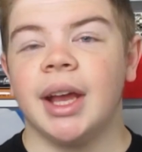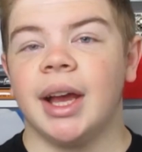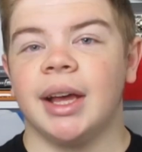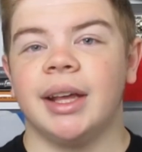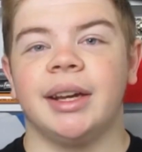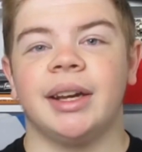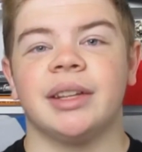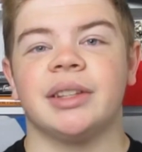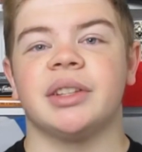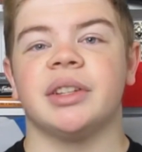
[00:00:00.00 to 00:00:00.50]

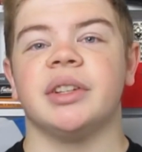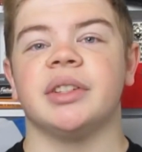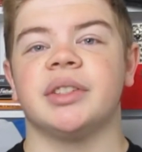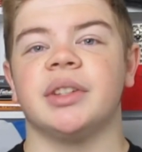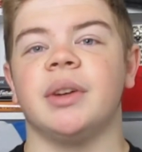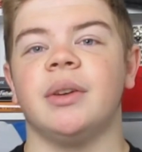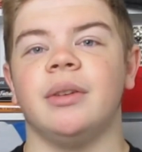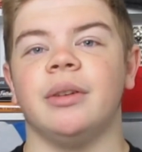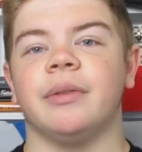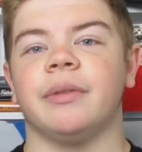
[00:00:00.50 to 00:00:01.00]
and as a
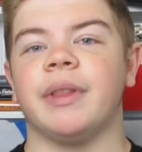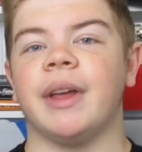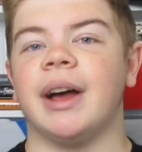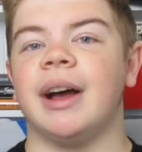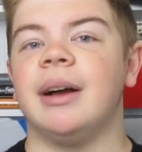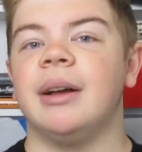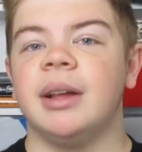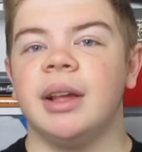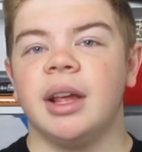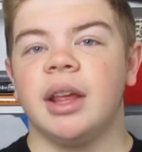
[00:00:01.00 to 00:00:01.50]
result of
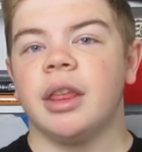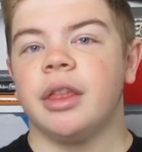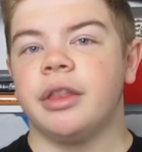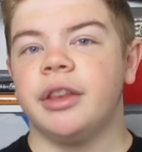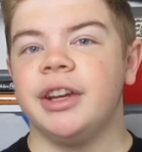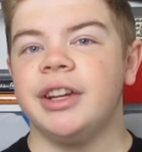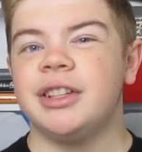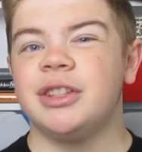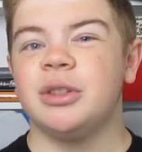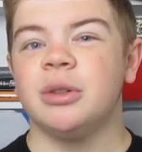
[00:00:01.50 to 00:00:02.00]
that,
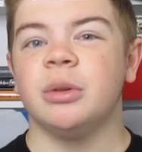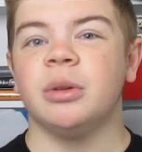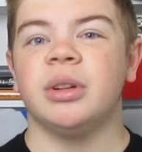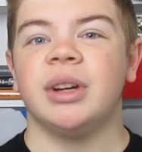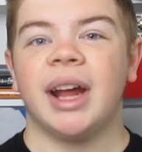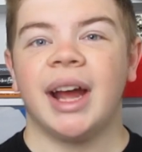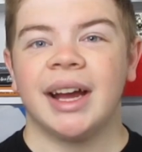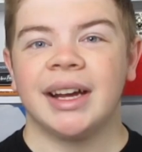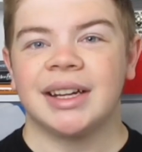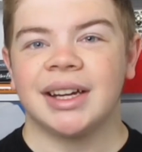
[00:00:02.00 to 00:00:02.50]
3-2
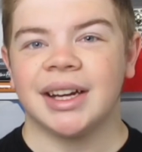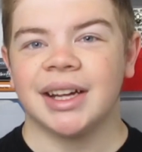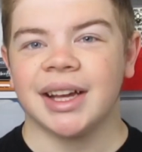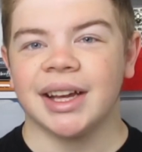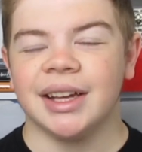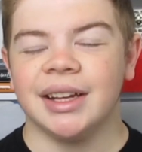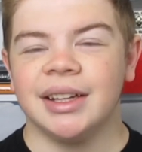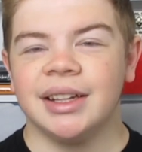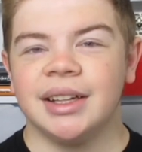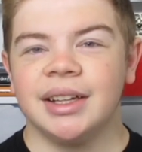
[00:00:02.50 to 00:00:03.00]
on
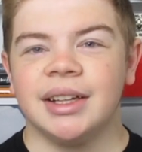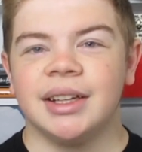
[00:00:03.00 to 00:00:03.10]
aggregate